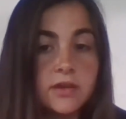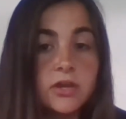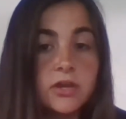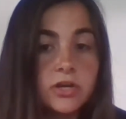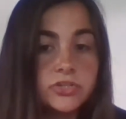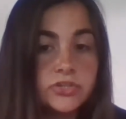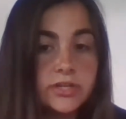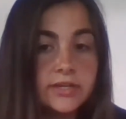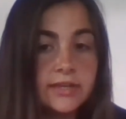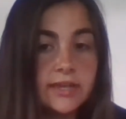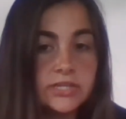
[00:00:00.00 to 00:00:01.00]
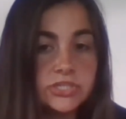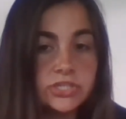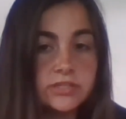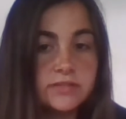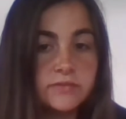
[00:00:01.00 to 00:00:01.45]

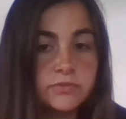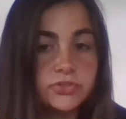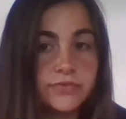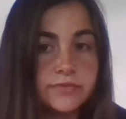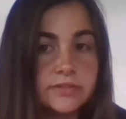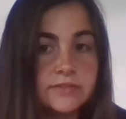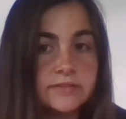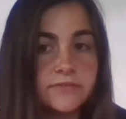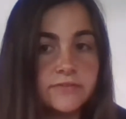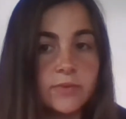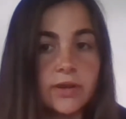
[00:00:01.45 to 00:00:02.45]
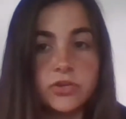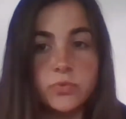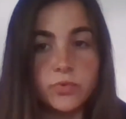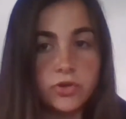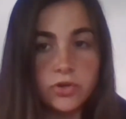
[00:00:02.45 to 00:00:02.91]
Contraindications, which are reasons for why you
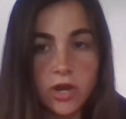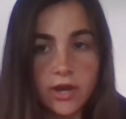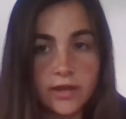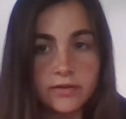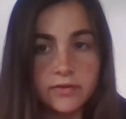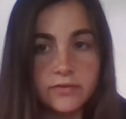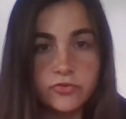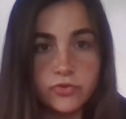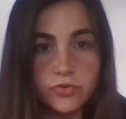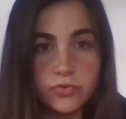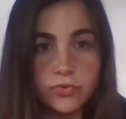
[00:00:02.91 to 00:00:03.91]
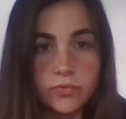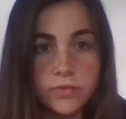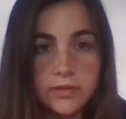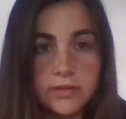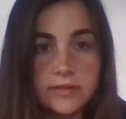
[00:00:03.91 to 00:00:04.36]
would not do
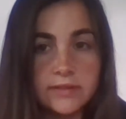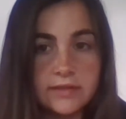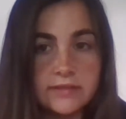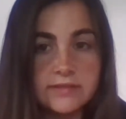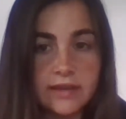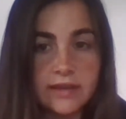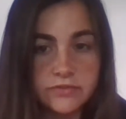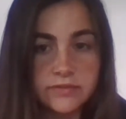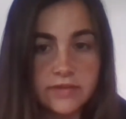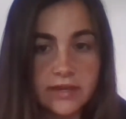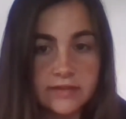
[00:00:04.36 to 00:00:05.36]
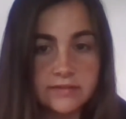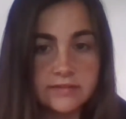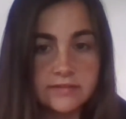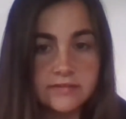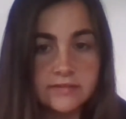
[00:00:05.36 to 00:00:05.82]
these
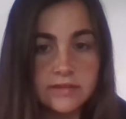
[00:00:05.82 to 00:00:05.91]
exercises,